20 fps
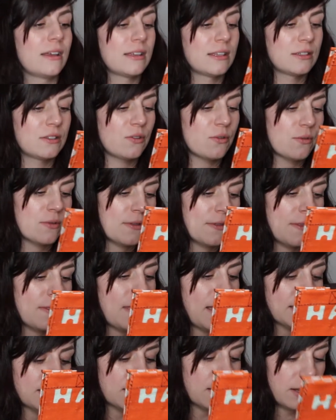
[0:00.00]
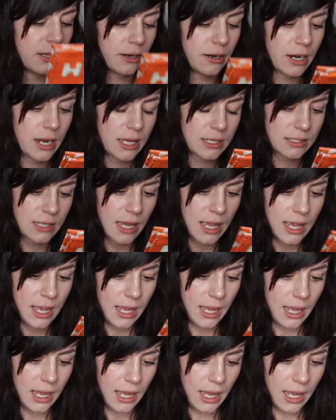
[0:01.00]
So that's hilarious.
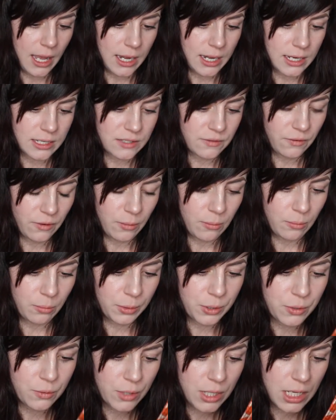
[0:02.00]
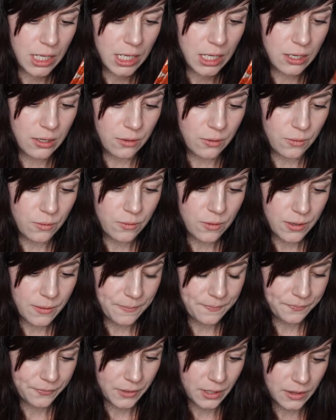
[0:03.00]
And it's from Blue Q.
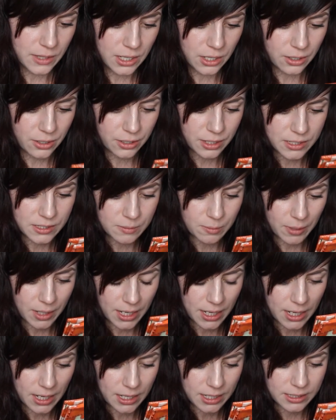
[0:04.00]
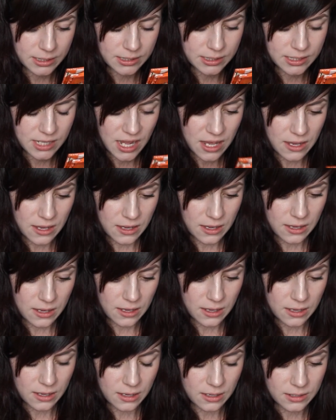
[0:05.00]
The art is by
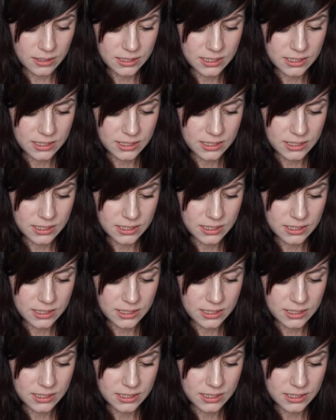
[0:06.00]
Takio